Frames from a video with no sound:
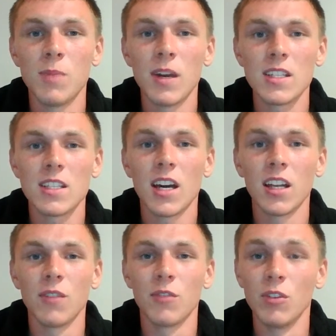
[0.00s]
based
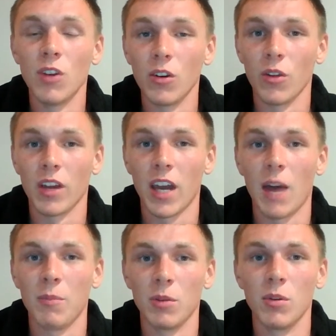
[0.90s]
on, if you don't know, the
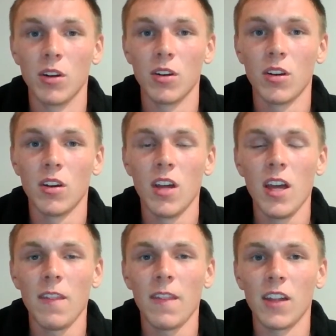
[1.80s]
comic book
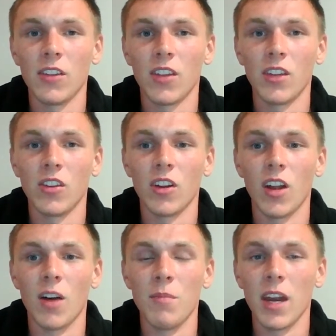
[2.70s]
that sets
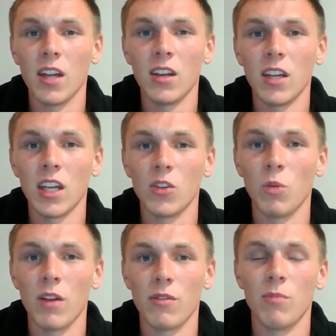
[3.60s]
a man and his
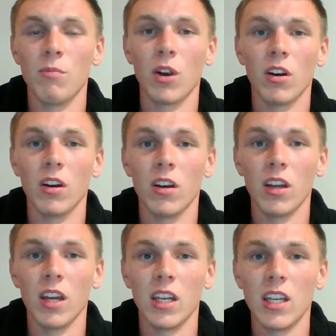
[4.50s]
wife are murdered,
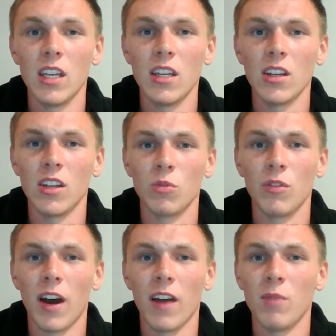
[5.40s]
and he is
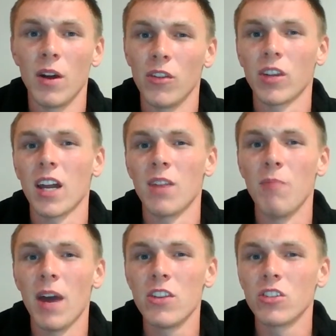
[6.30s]
revived by this kind of
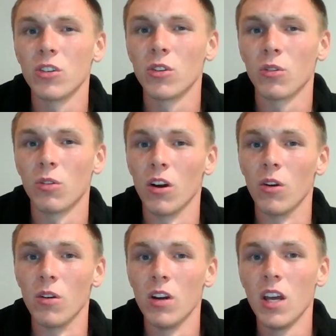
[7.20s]
magical
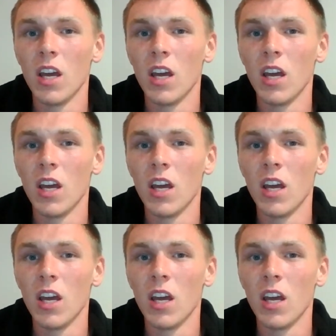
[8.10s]
crow,